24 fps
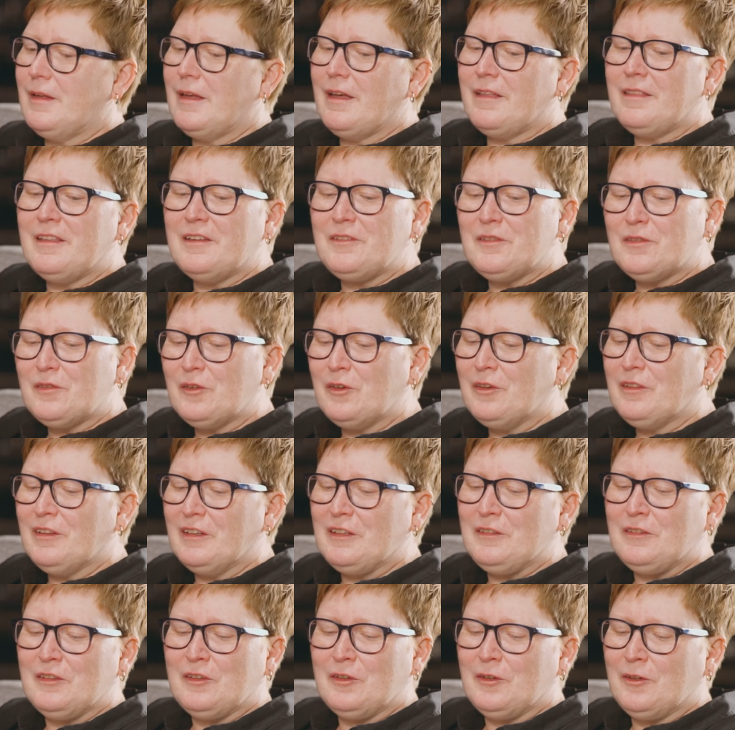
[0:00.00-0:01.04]
Yeah, they
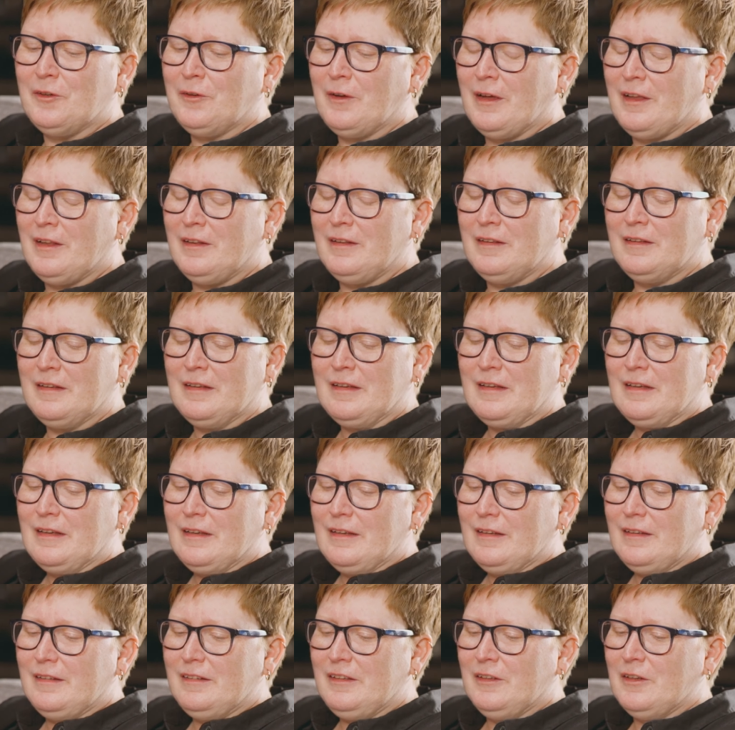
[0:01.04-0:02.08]
certainly do. And,
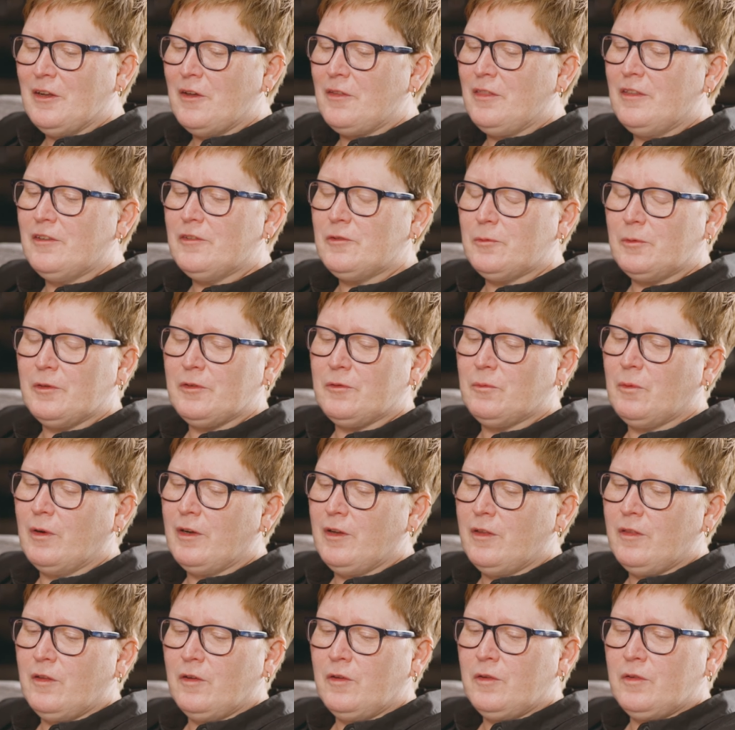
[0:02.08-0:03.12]
you know, this was
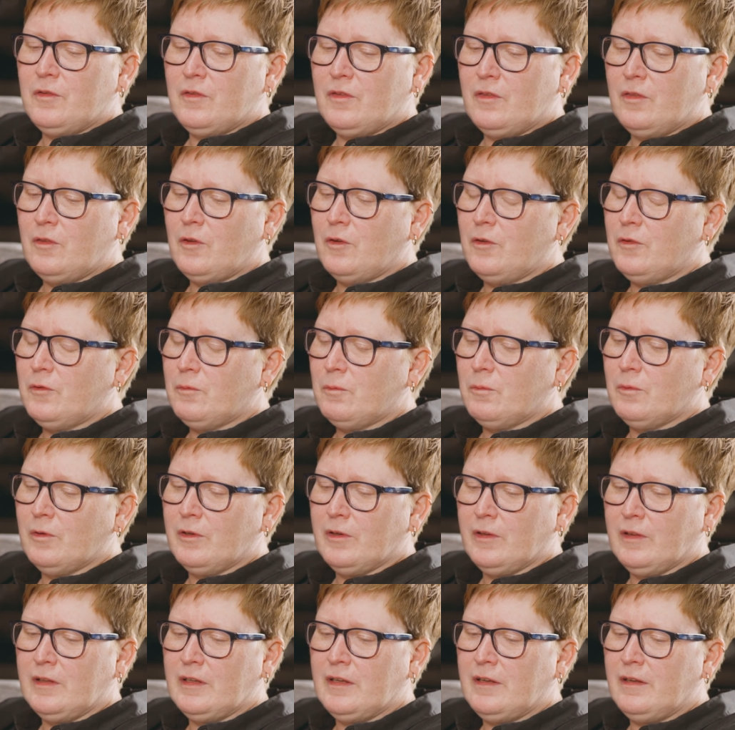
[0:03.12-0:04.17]
one of those
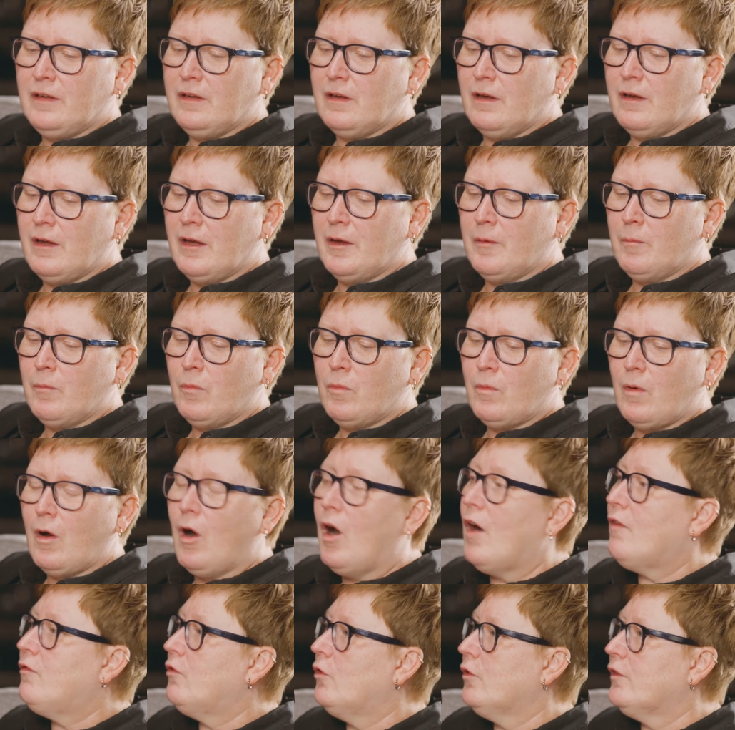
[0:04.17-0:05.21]
really
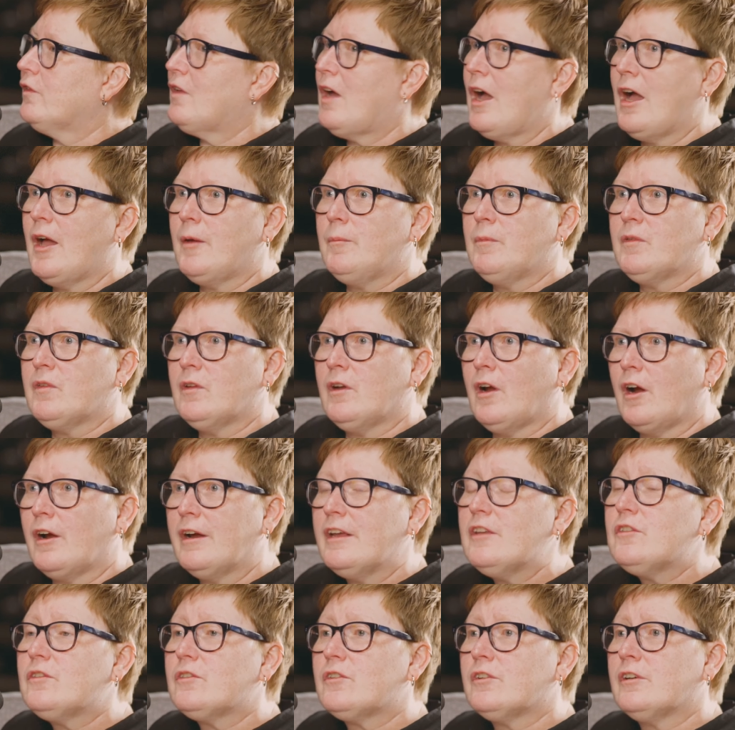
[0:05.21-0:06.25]
awful times in our
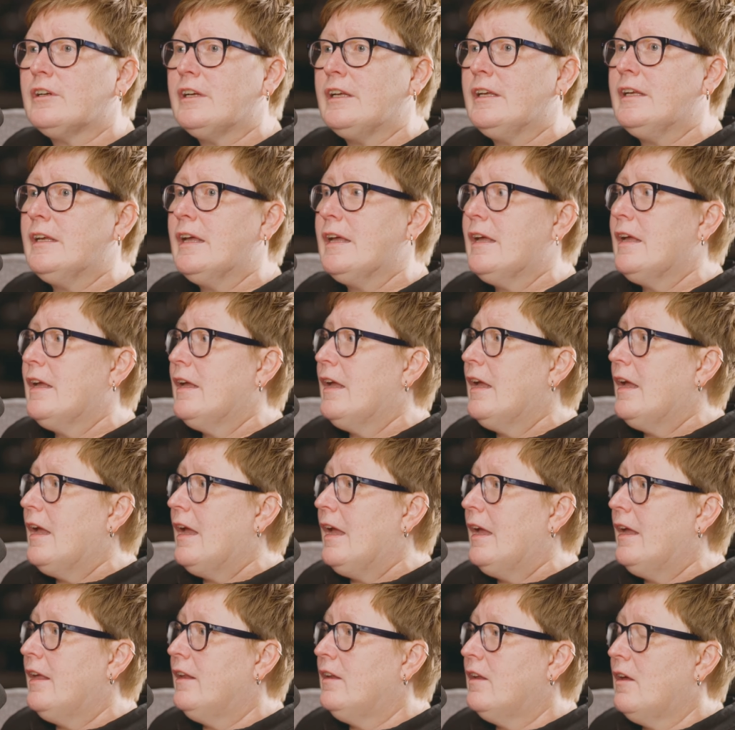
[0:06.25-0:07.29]
history.
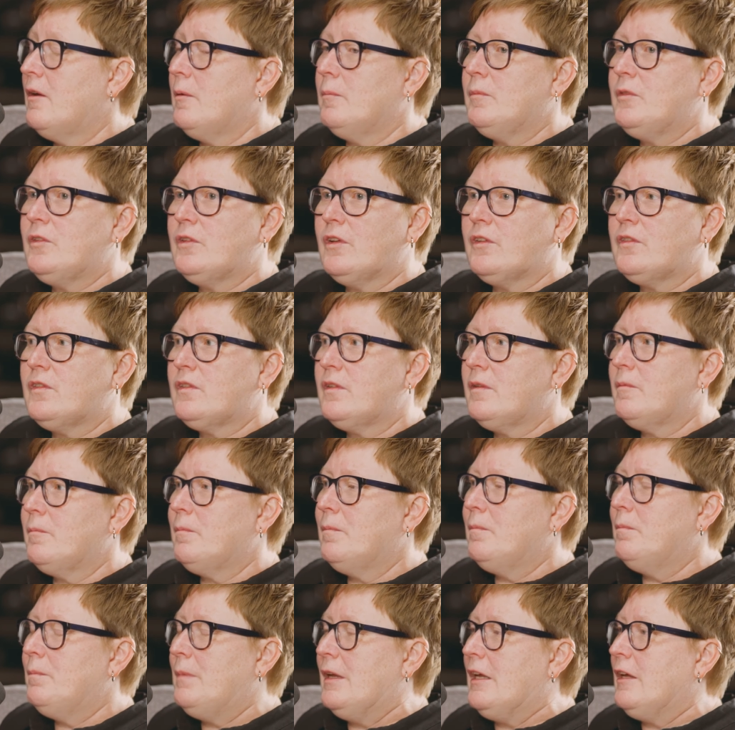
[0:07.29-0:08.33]
Mm-hmm. And just
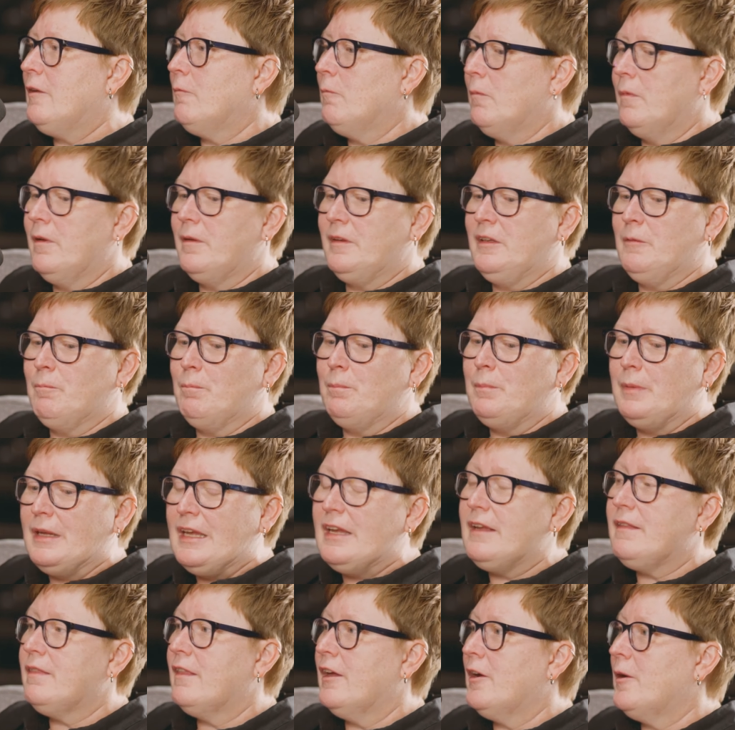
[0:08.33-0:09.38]
being
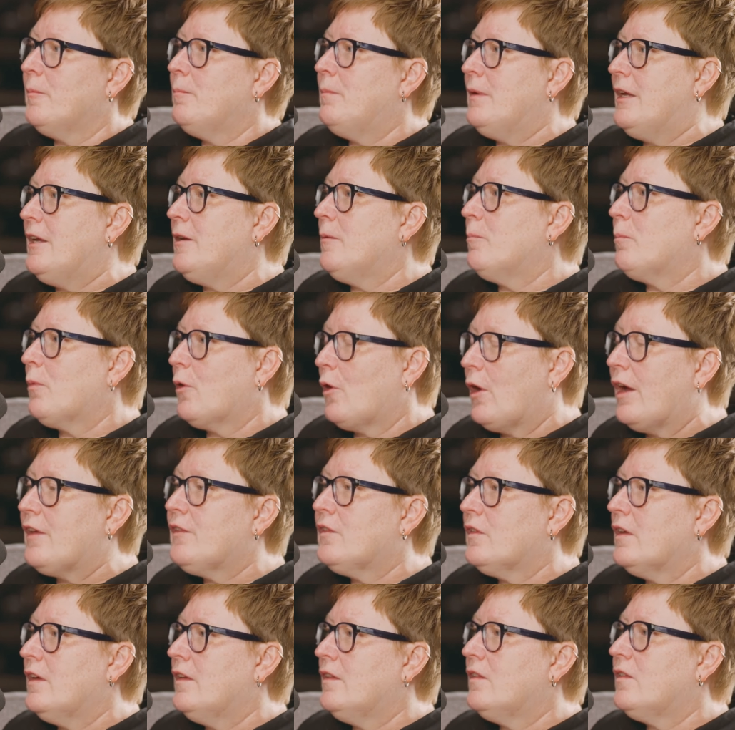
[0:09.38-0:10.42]
there, being
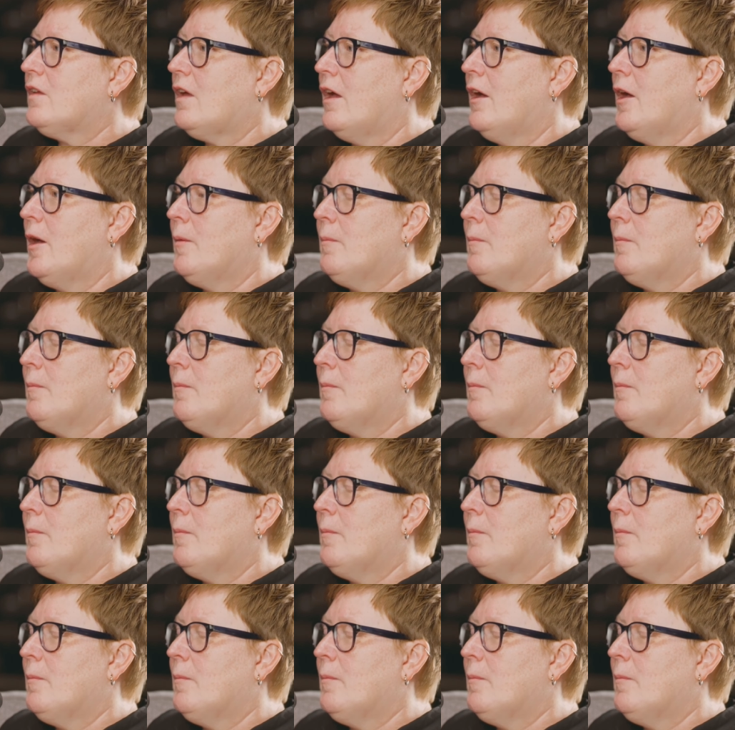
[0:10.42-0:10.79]
present,